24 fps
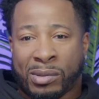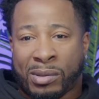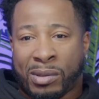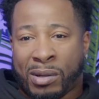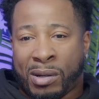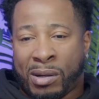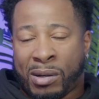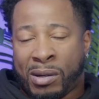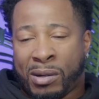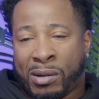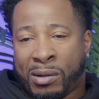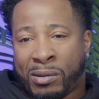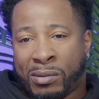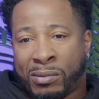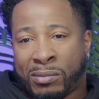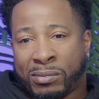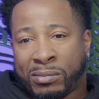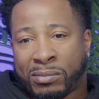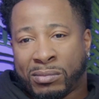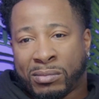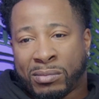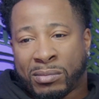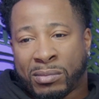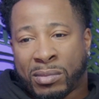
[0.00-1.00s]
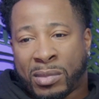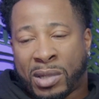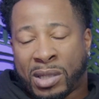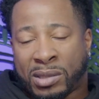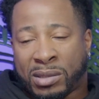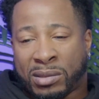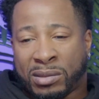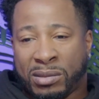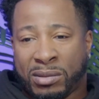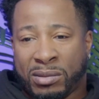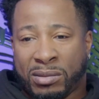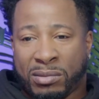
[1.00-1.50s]

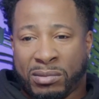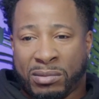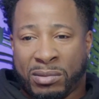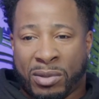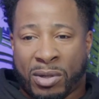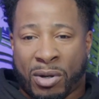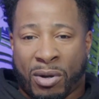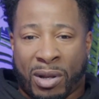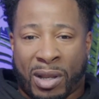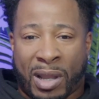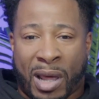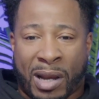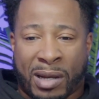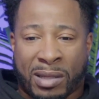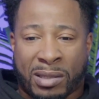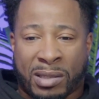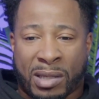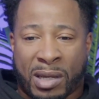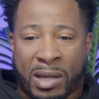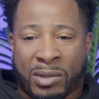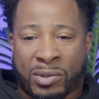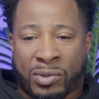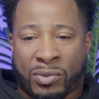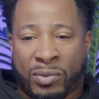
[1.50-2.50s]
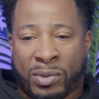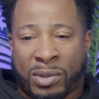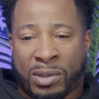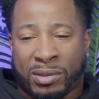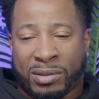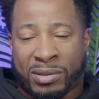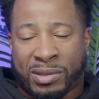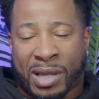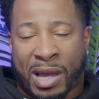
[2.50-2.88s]
Because um, you know, a lot of times we,